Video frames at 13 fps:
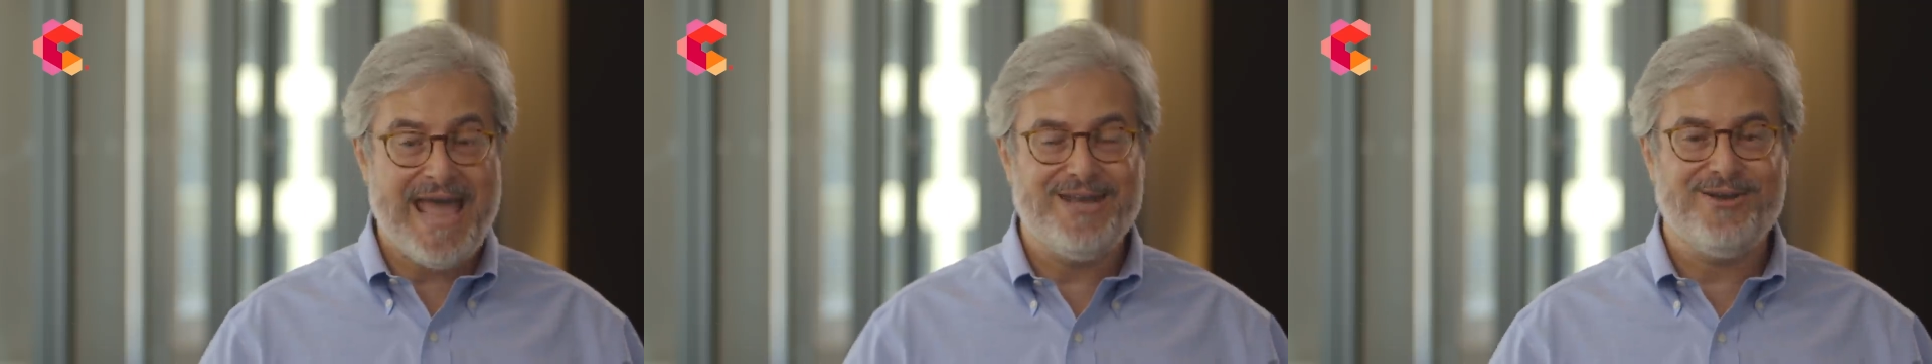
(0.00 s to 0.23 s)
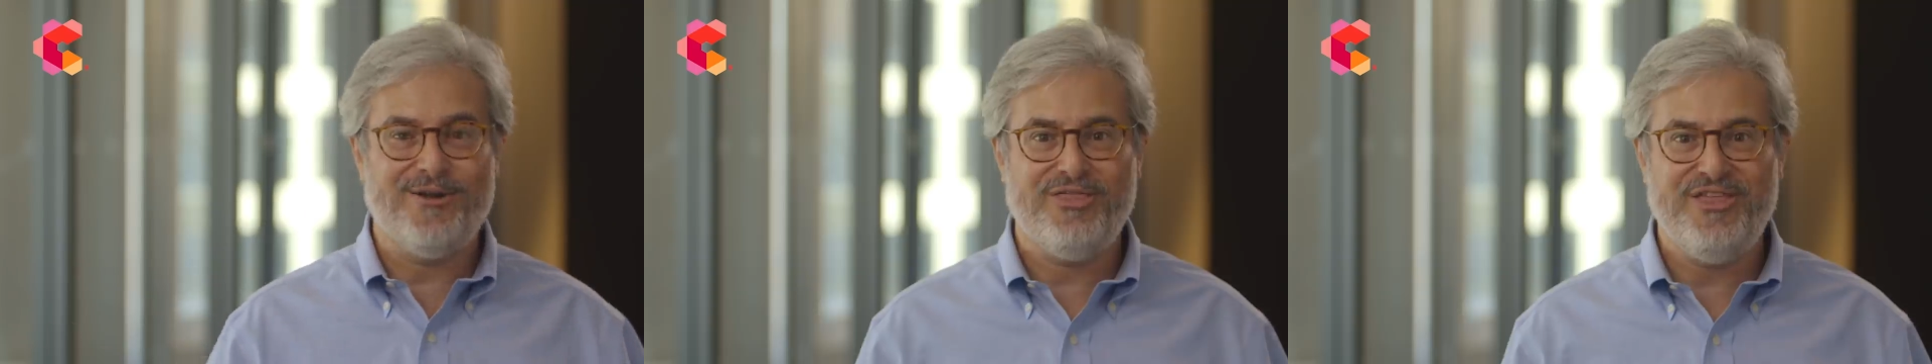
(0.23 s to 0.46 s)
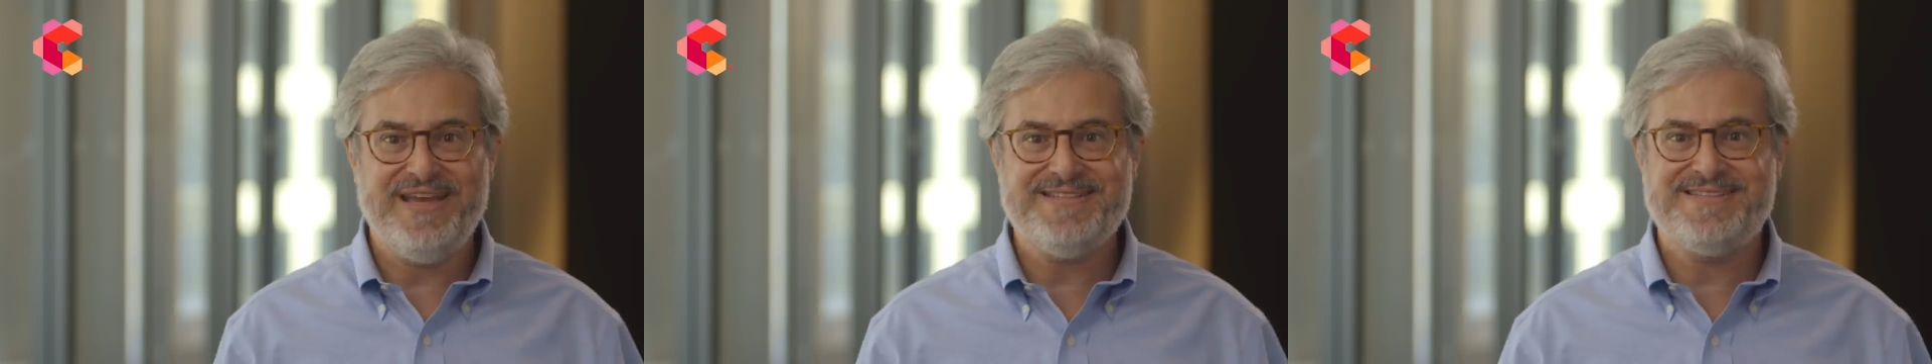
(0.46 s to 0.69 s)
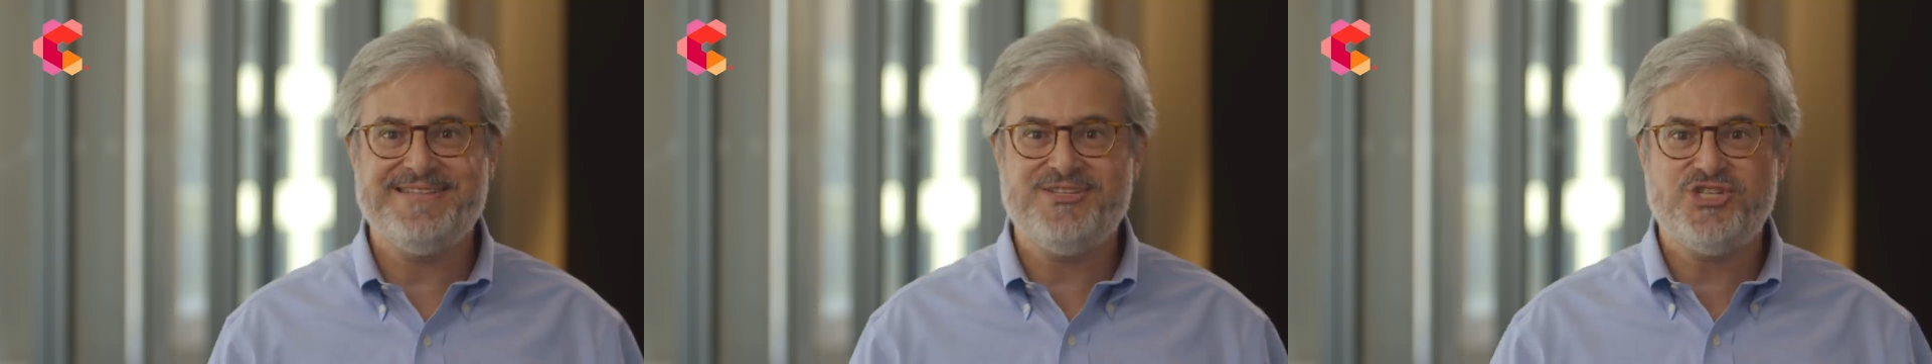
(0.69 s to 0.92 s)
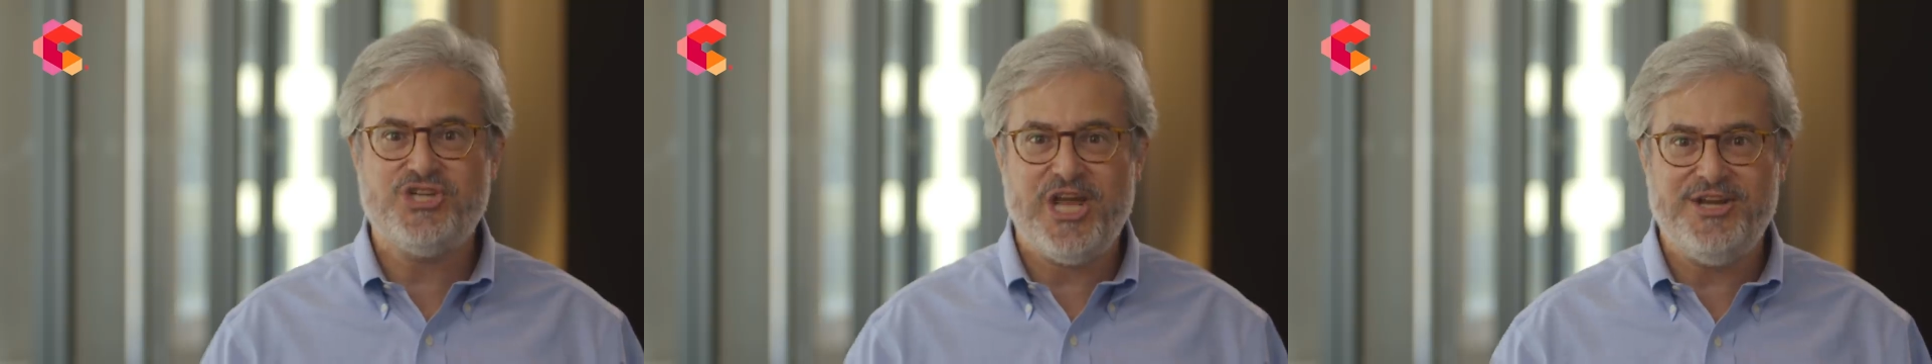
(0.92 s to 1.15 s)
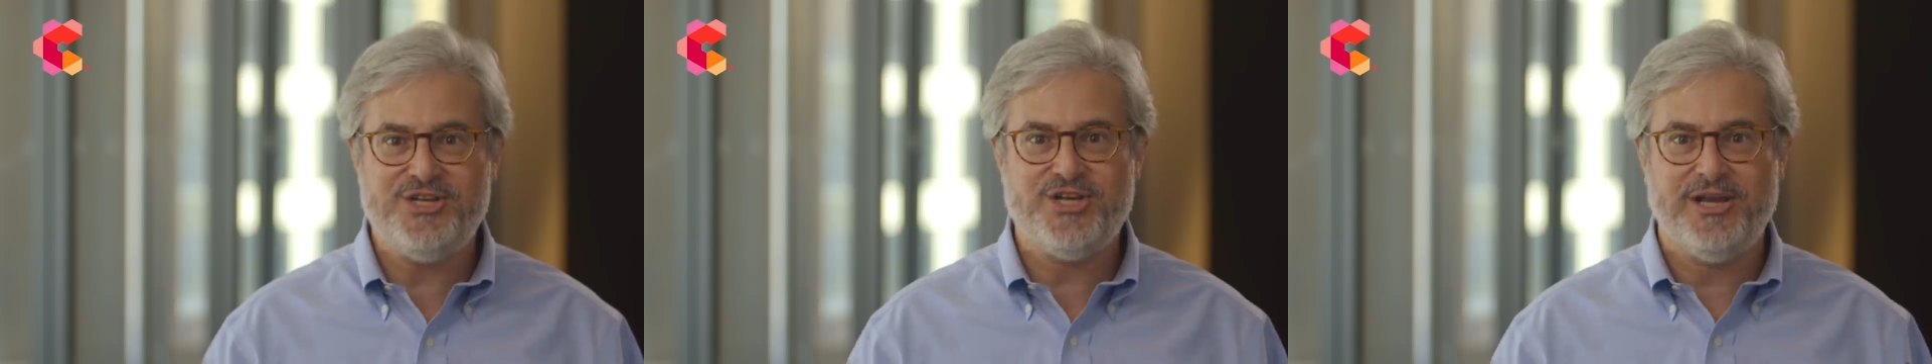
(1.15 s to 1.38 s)
and our things is
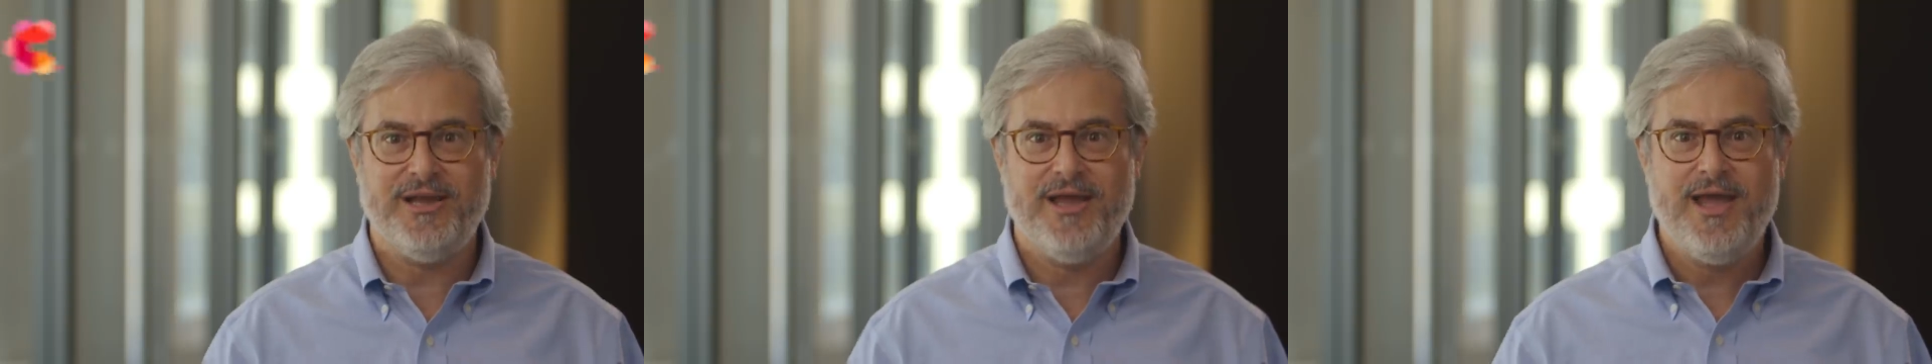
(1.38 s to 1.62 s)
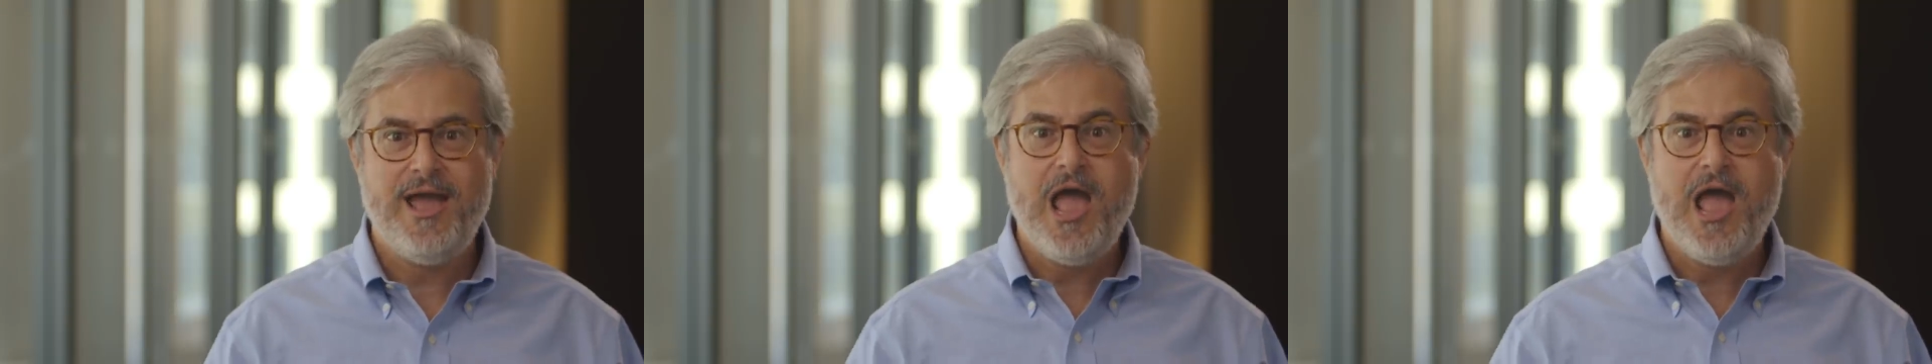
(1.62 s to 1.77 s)
changing.